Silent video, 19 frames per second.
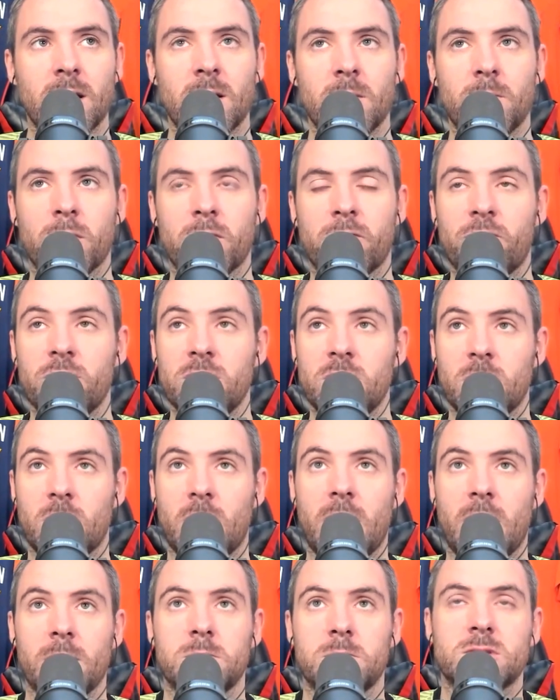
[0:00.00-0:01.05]
But for you,
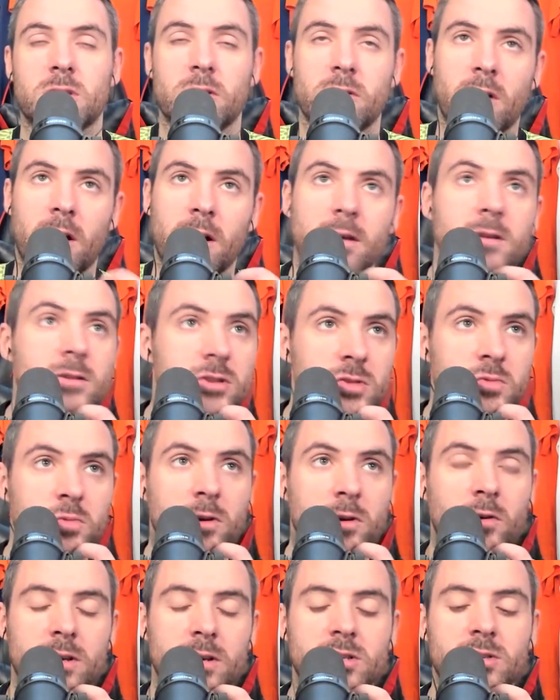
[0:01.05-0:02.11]
so just one
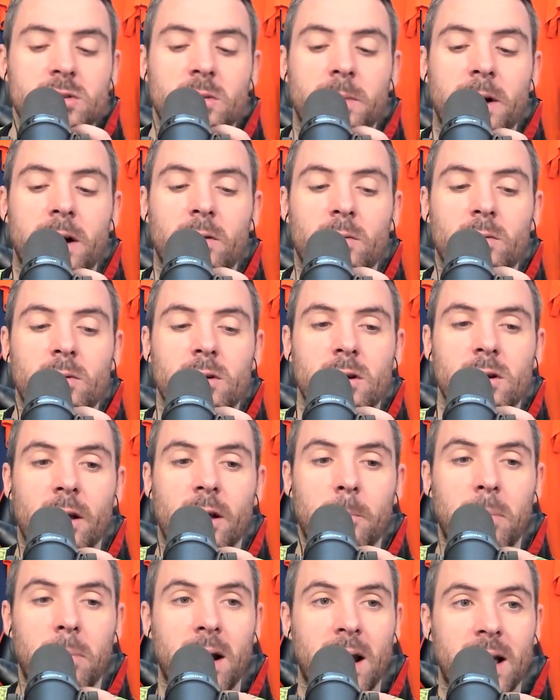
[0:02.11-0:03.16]
question about like
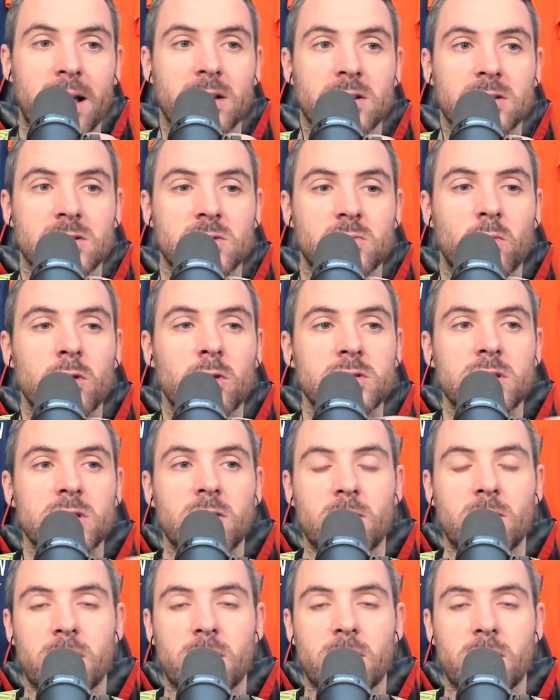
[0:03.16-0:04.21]
players. What do you
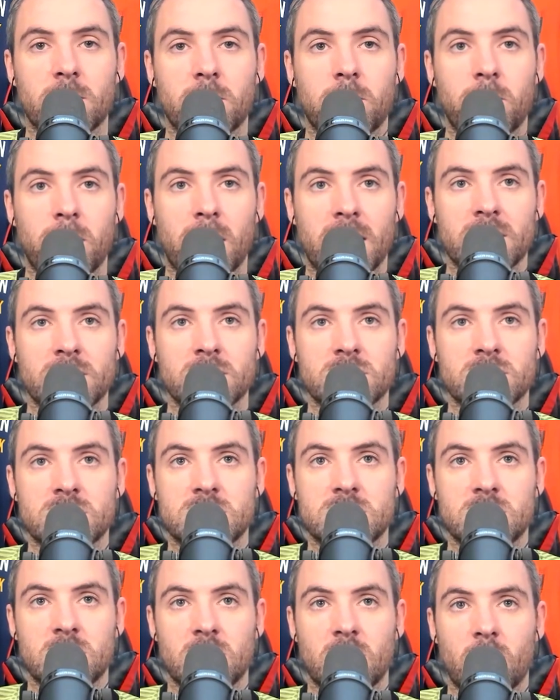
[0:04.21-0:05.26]
think
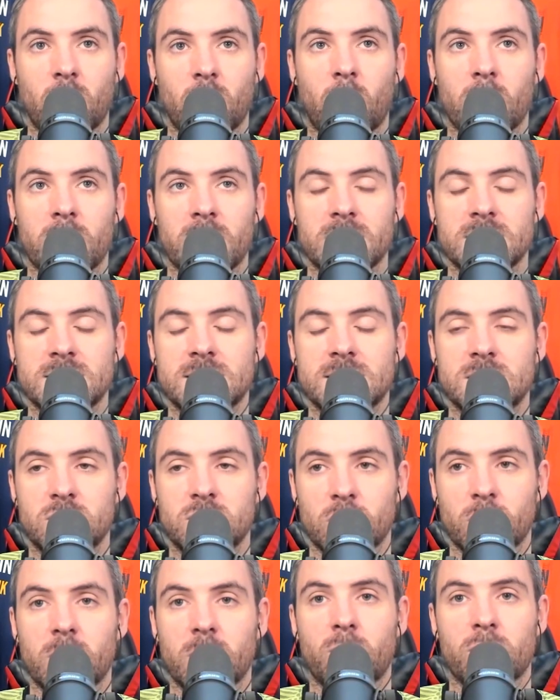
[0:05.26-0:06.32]
players wanted to
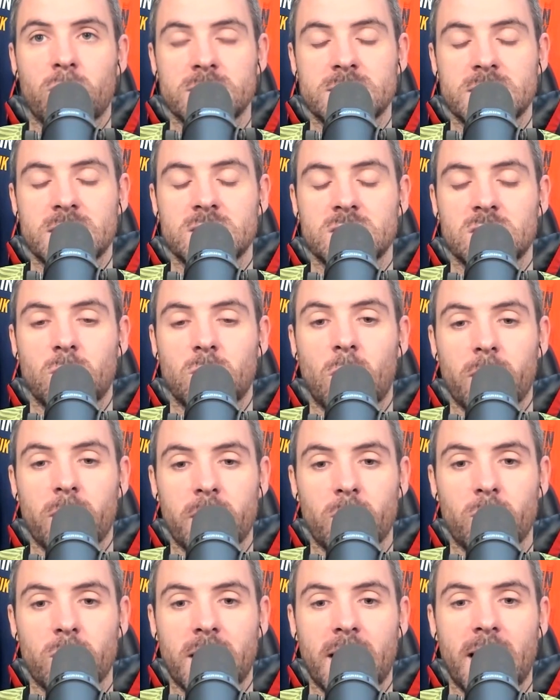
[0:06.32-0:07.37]
do in pre-season and what they
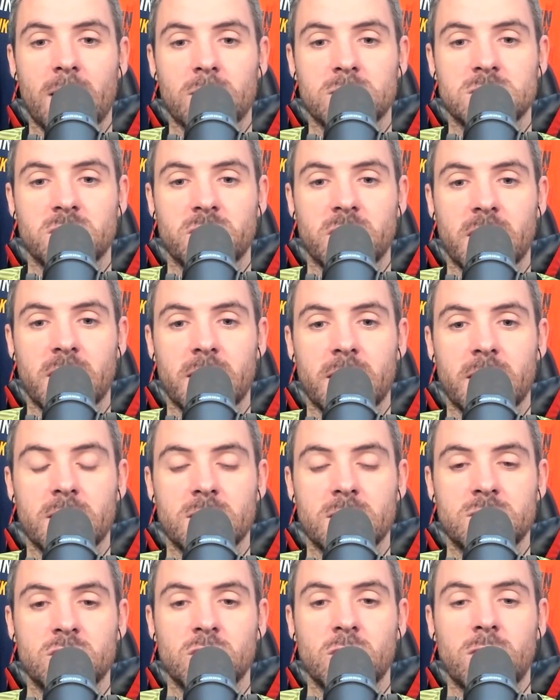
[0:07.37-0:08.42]
want to get out of it?
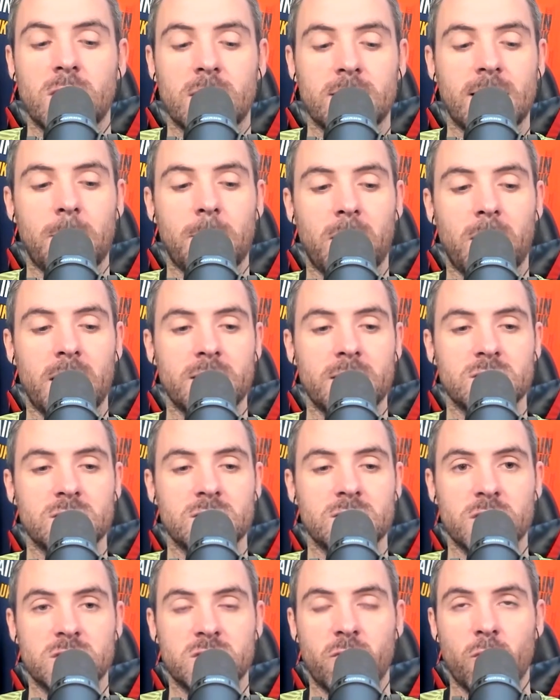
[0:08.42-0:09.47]
Do you think that players,
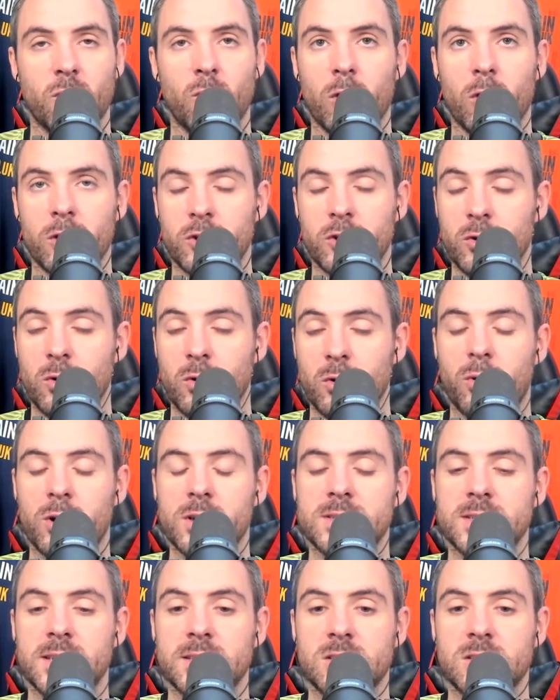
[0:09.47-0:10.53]
first of all, want to do a
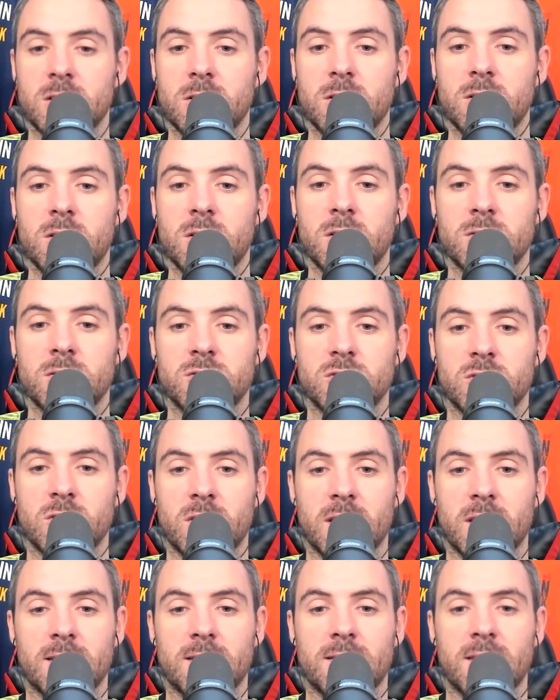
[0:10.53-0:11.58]
pre-season? Do you
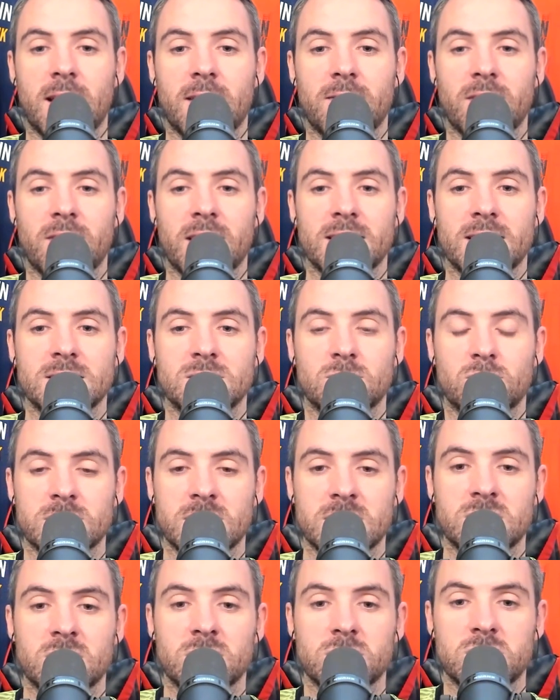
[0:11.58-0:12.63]
think that there's
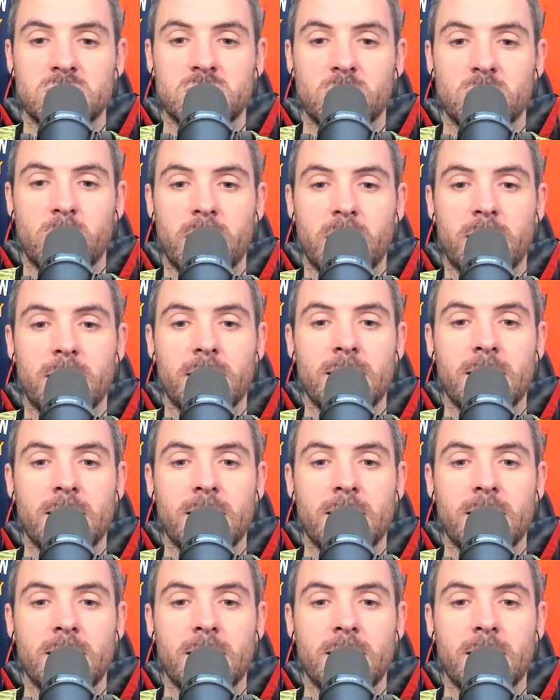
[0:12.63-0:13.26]
resistance to it?